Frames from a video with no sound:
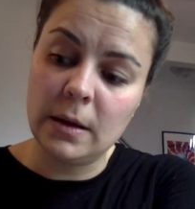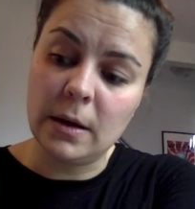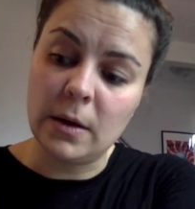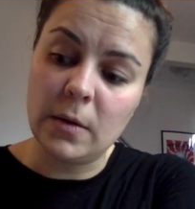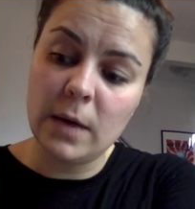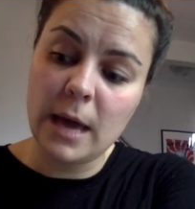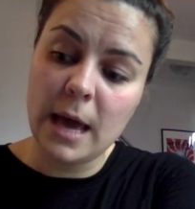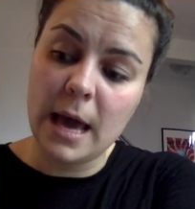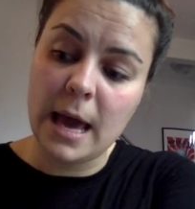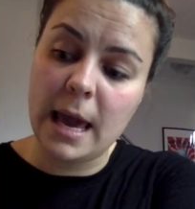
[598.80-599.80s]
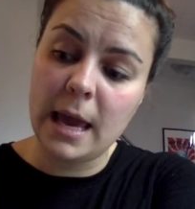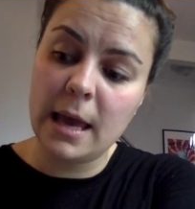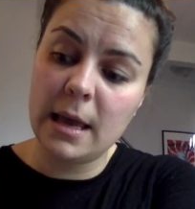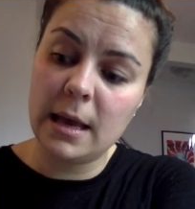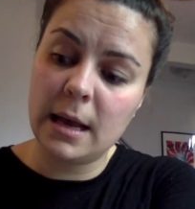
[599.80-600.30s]
Okay,
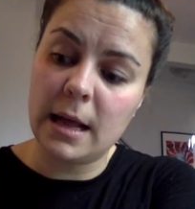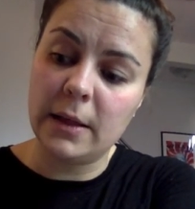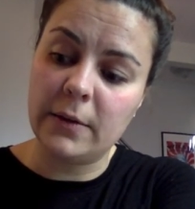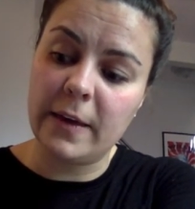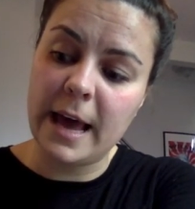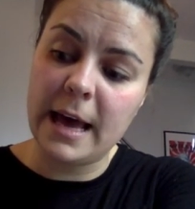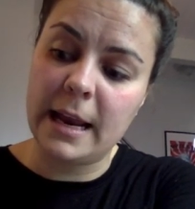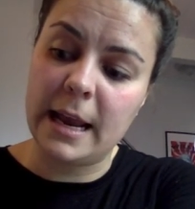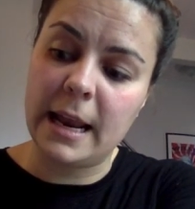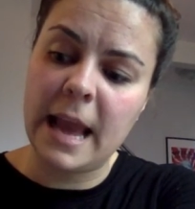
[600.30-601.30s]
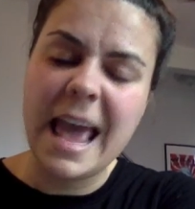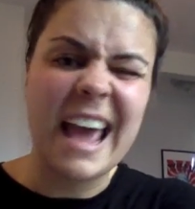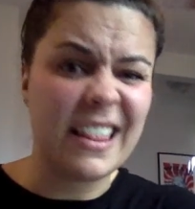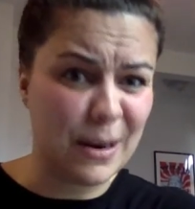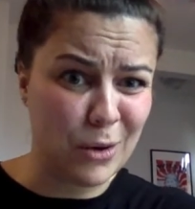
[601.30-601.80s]
color that in.
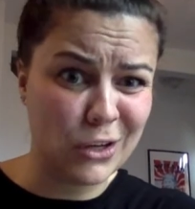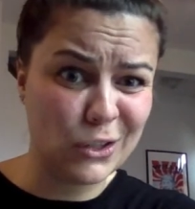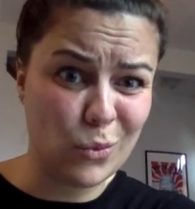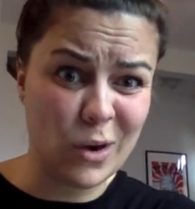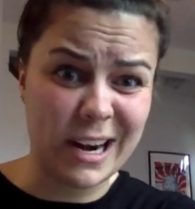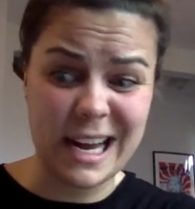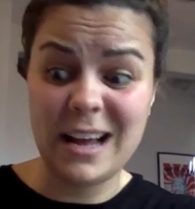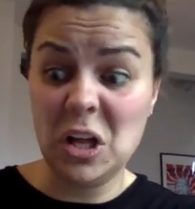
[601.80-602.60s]
And then I'm also wearing